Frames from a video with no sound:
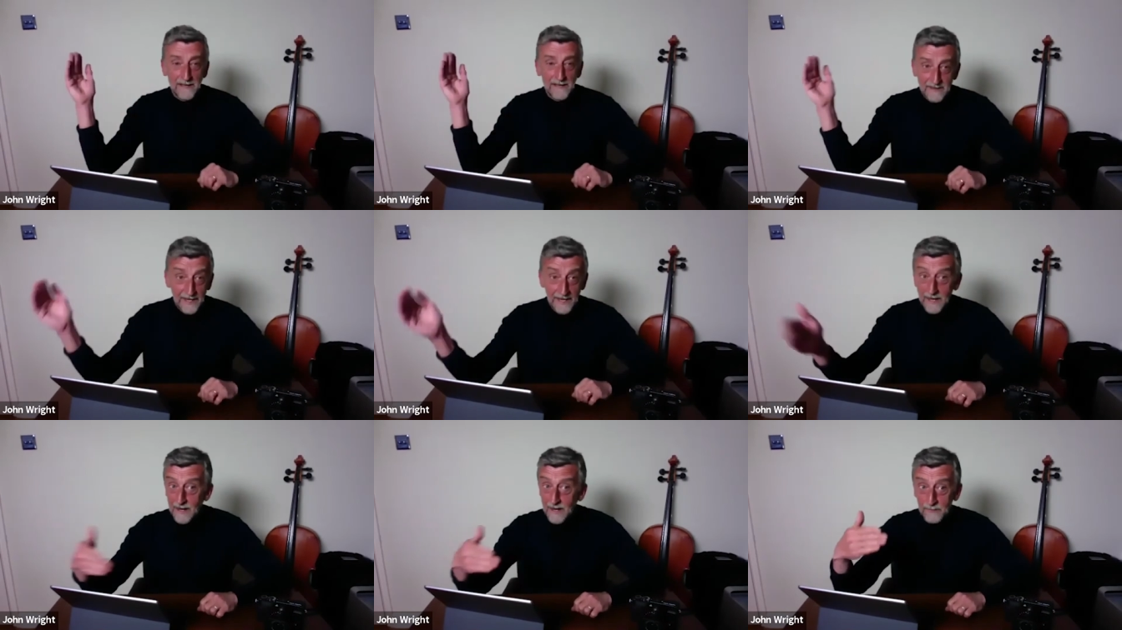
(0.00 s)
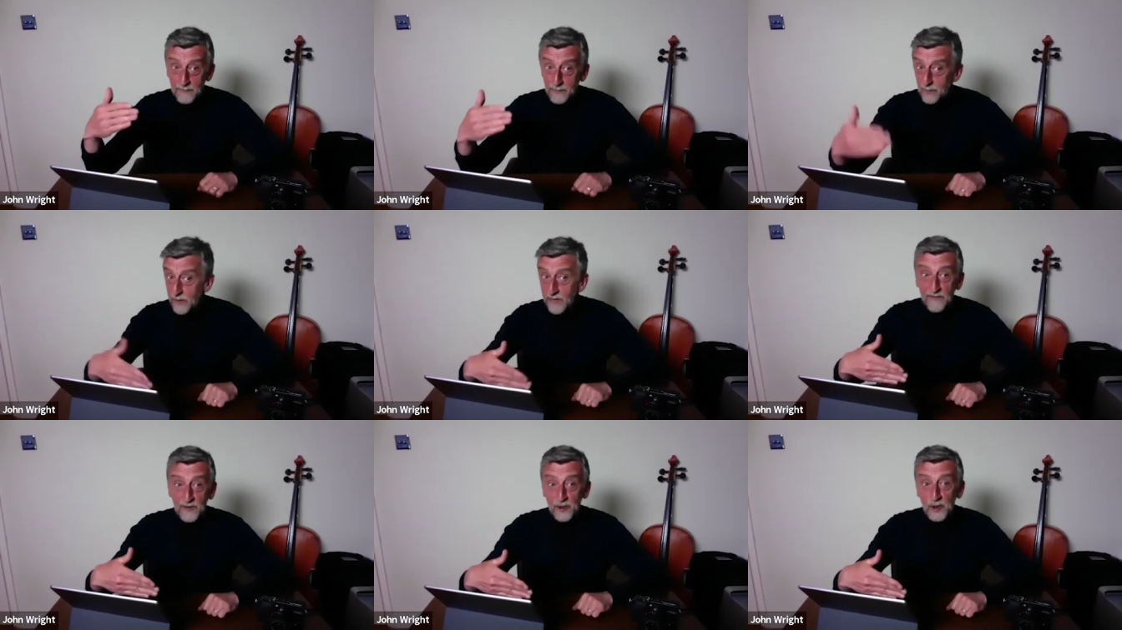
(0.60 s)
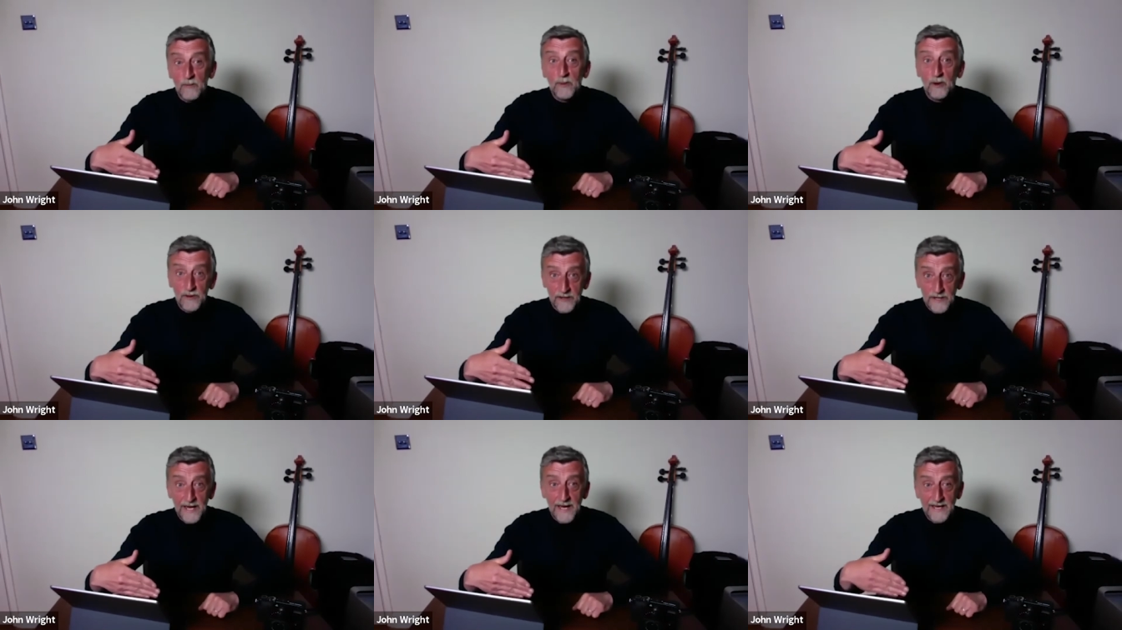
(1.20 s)
they get a brief drop on the
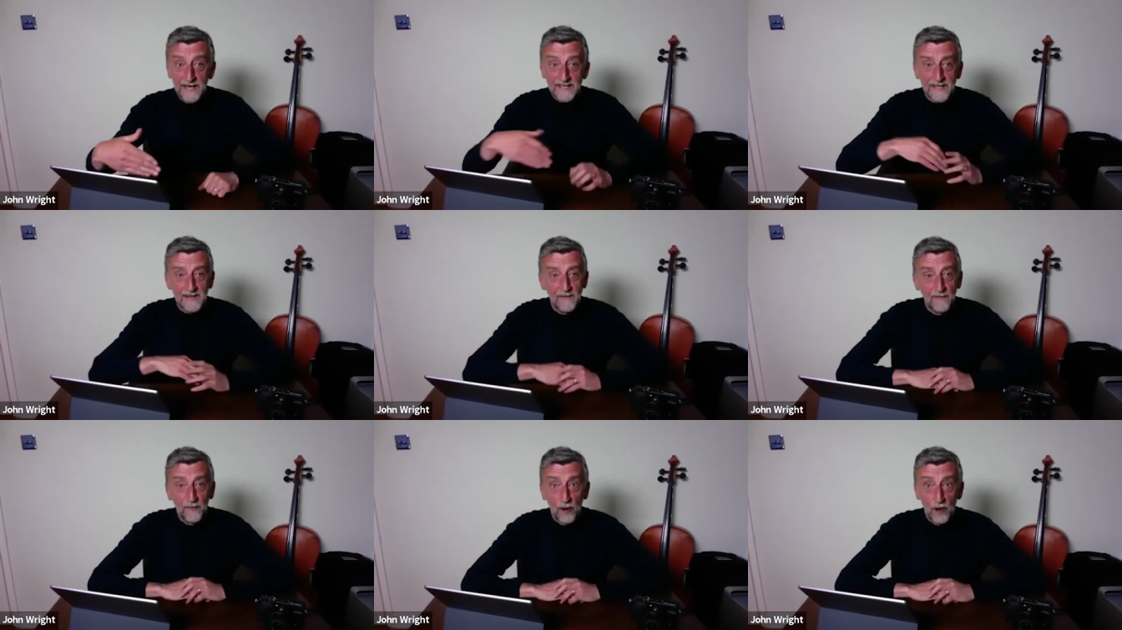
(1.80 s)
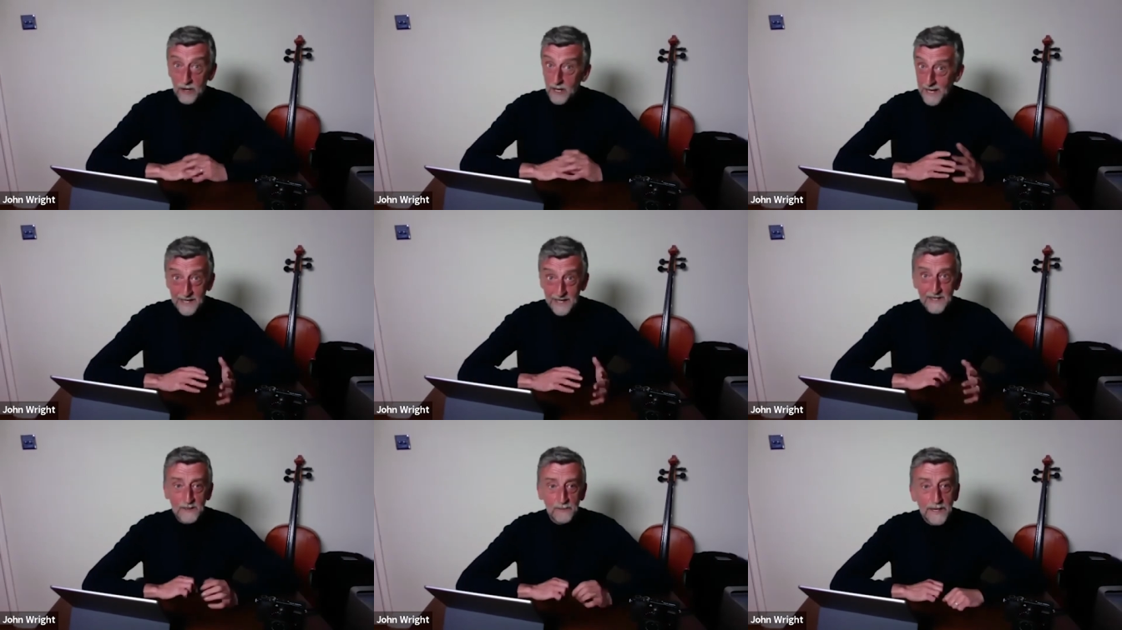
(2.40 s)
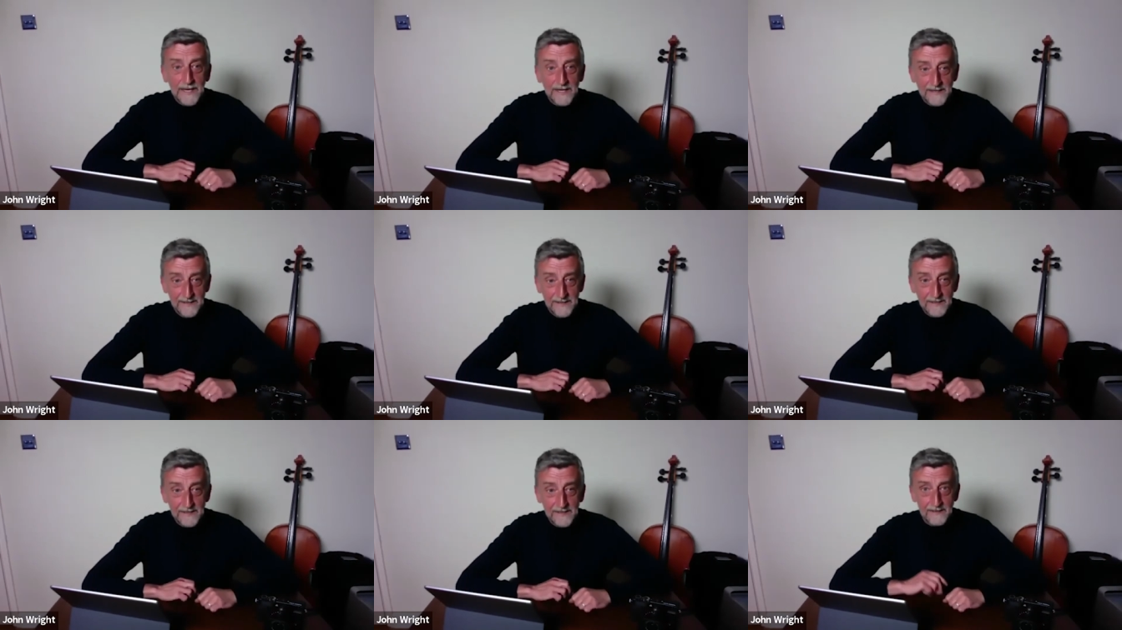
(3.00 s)
desk for Heinz
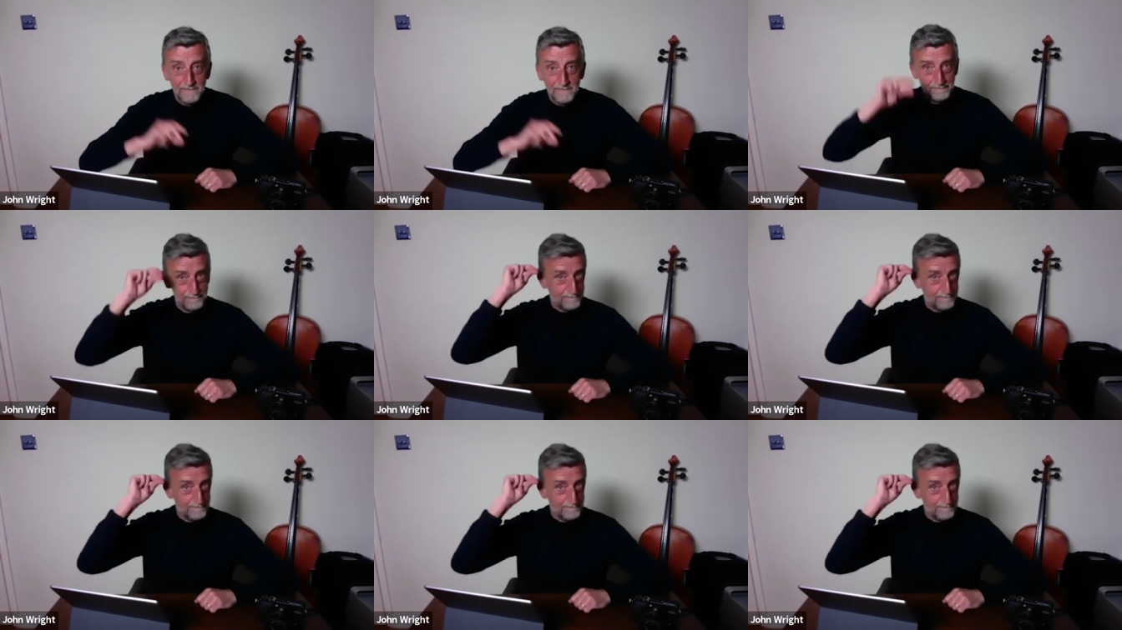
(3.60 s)
beans,